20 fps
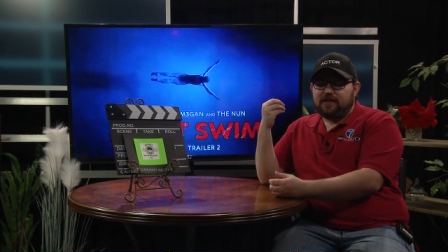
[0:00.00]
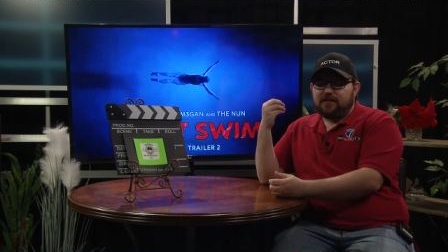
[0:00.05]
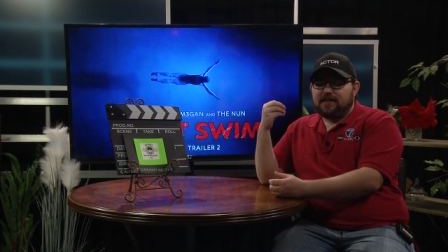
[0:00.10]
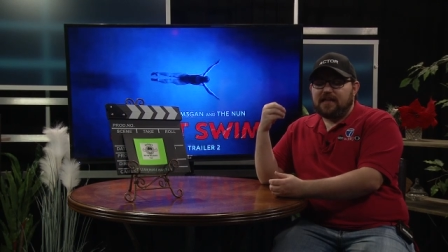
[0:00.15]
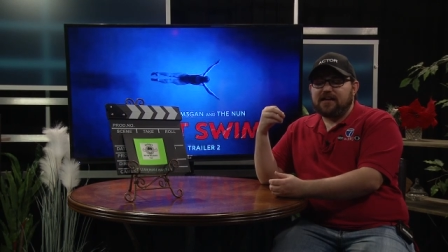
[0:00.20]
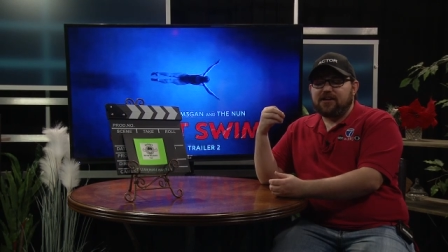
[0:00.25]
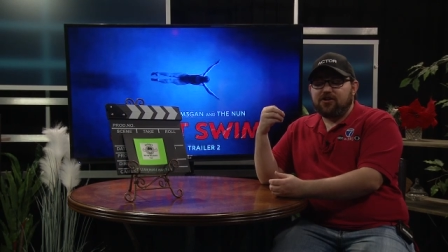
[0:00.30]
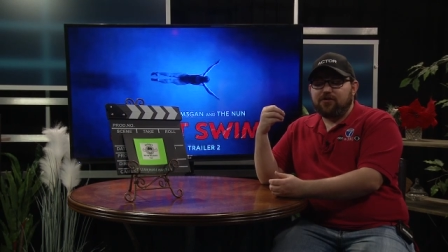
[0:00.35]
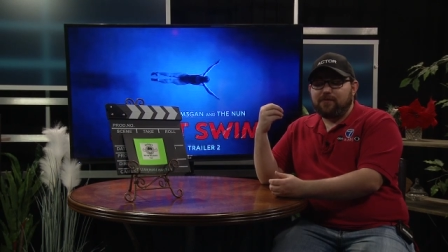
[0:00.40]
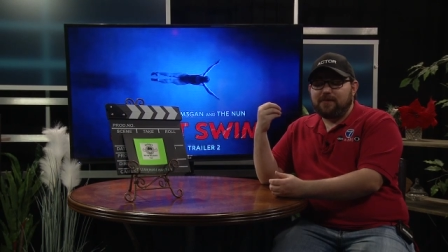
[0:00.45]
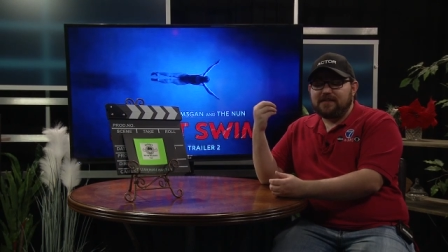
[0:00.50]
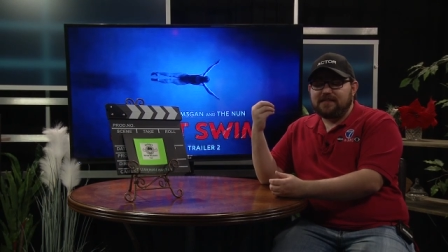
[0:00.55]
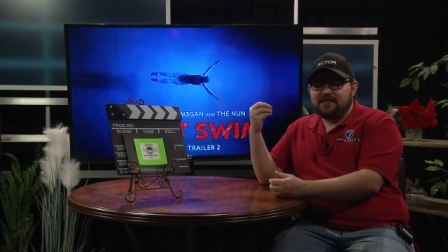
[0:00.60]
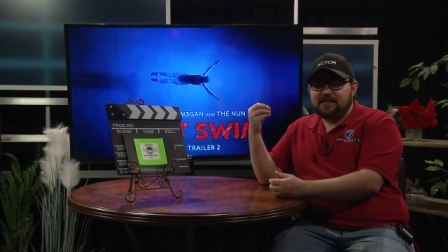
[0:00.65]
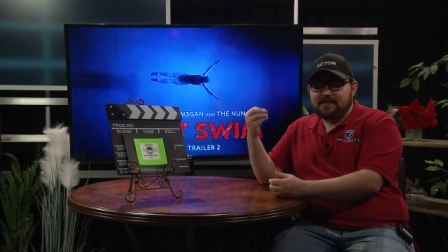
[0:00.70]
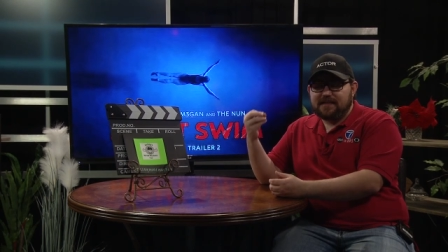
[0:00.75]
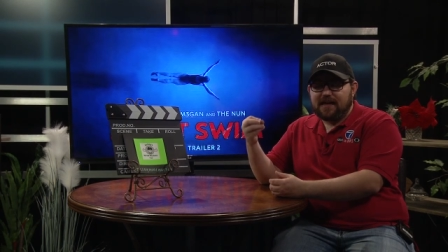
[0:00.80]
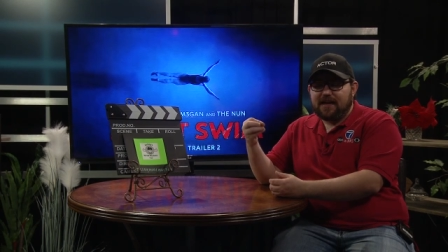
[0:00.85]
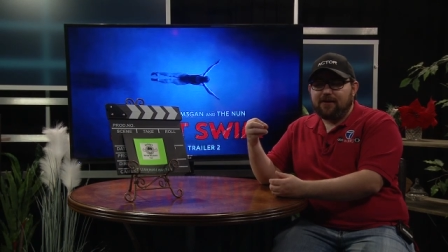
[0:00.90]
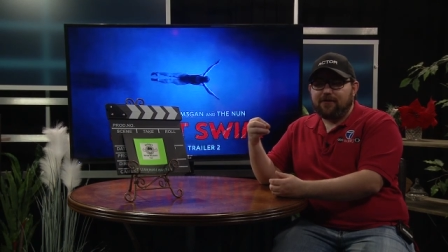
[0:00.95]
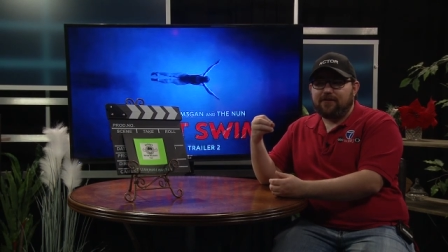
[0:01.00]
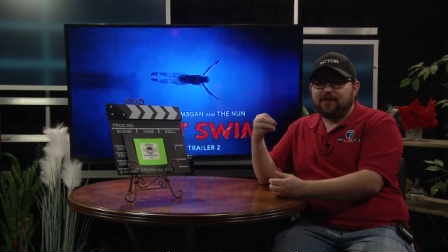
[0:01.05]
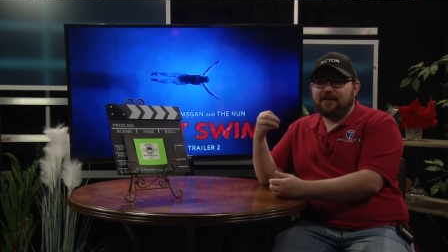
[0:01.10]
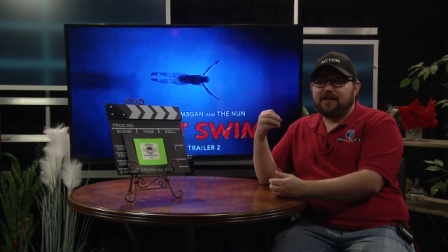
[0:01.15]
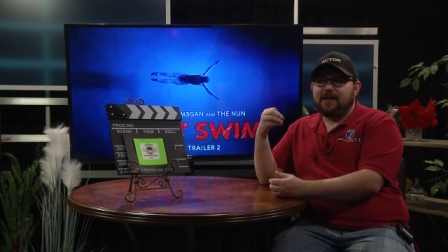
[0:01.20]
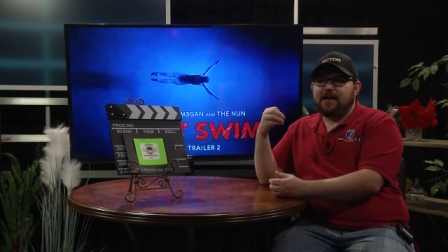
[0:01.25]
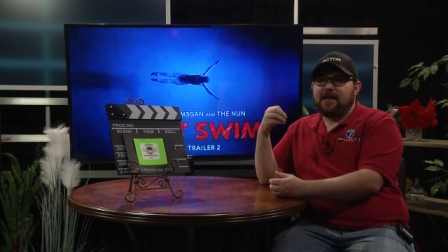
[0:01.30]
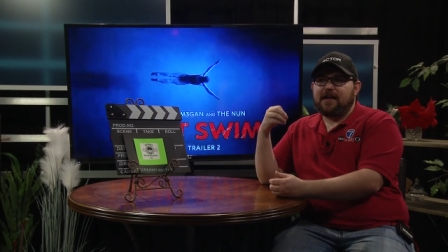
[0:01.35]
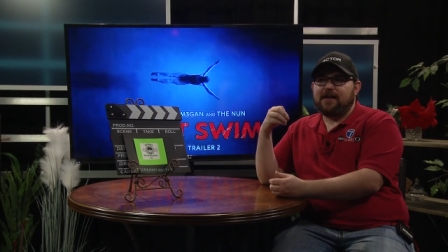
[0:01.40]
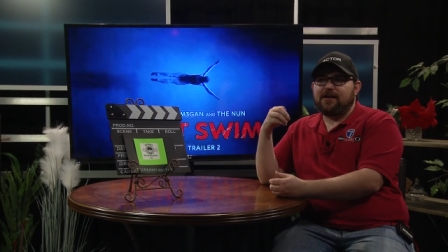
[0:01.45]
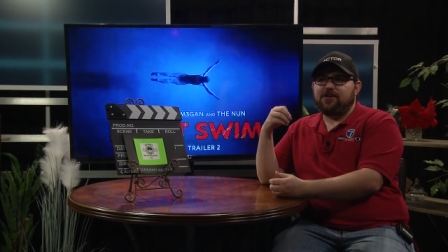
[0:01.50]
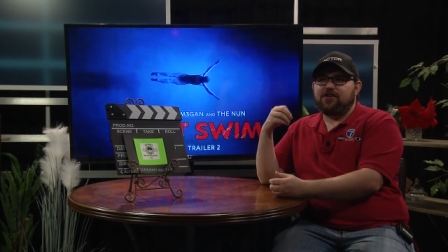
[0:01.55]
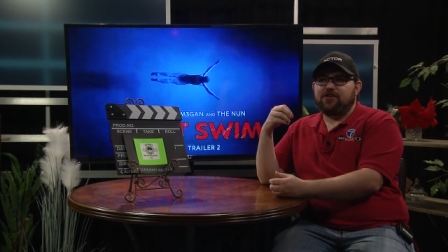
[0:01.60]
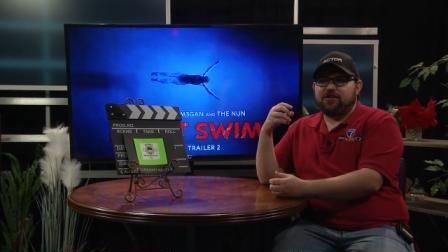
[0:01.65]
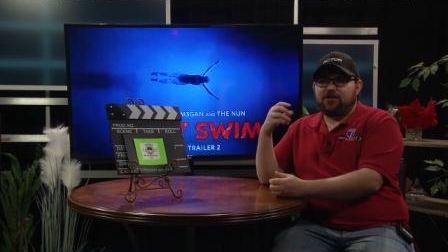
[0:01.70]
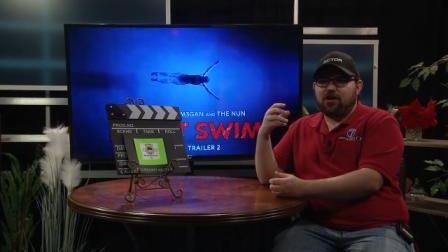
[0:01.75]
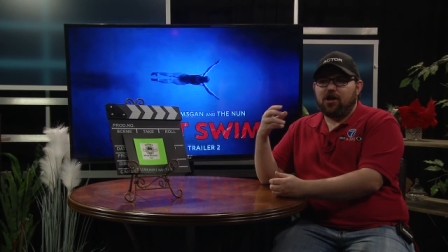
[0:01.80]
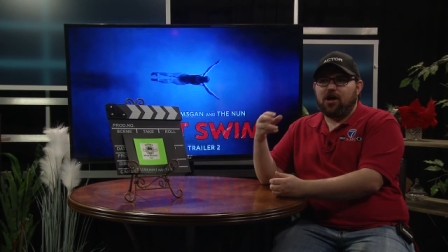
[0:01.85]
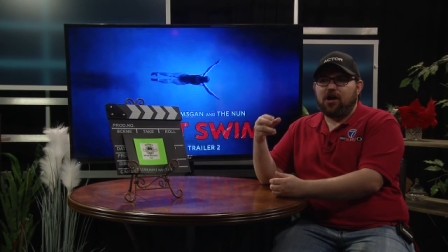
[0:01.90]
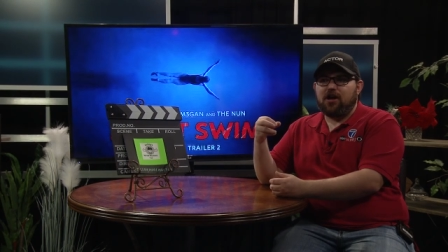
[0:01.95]
that could be scary and
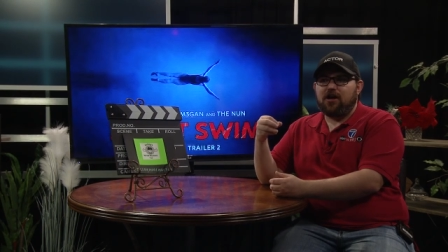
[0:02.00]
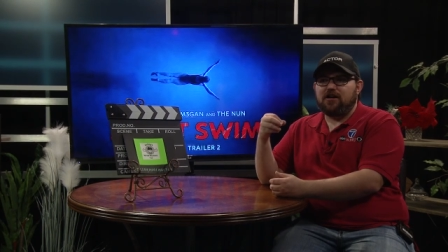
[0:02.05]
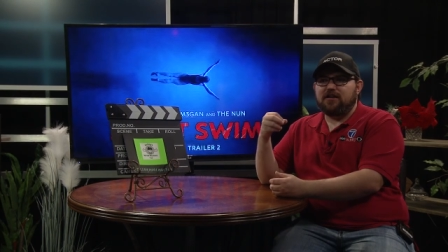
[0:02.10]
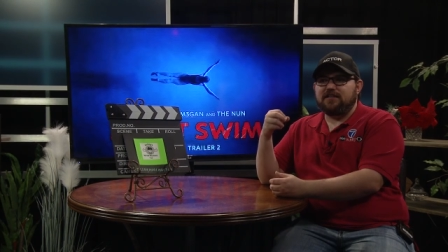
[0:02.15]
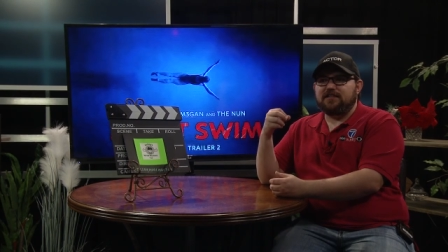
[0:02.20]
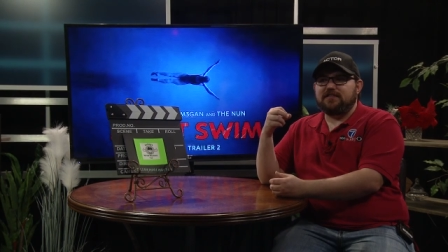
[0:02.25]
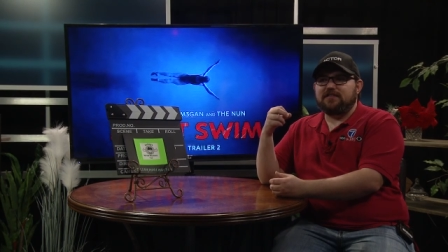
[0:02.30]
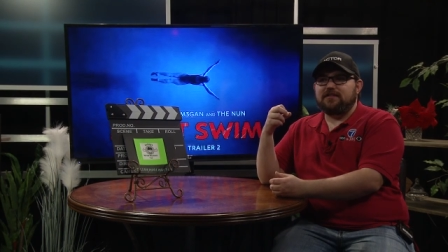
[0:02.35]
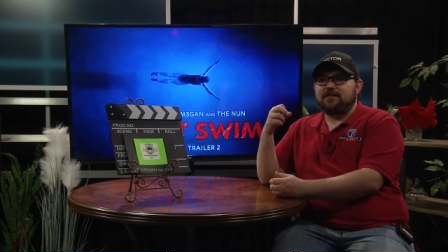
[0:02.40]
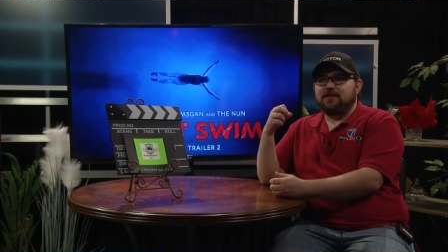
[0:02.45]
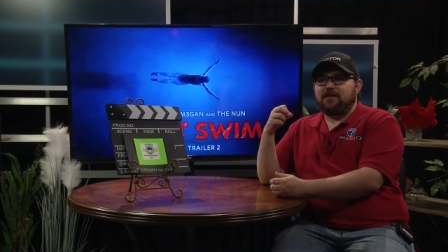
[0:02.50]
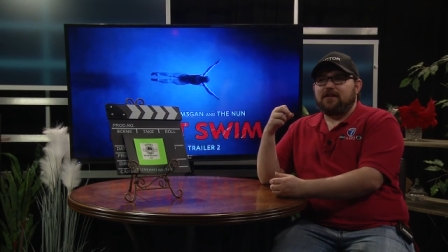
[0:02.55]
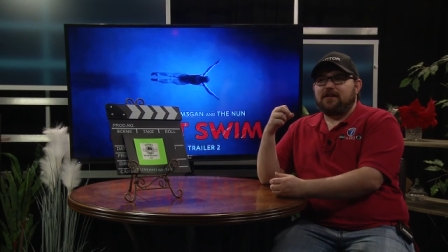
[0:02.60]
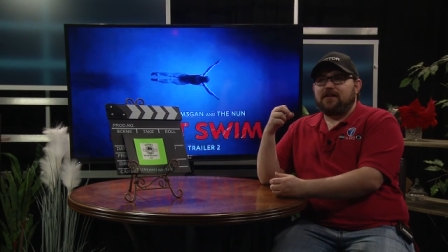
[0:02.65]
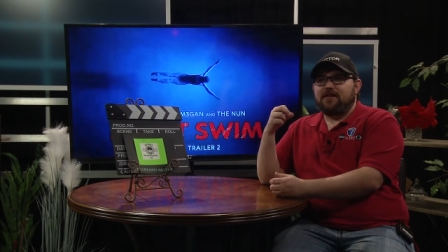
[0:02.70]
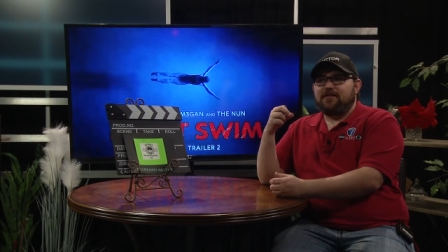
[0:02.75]
could cause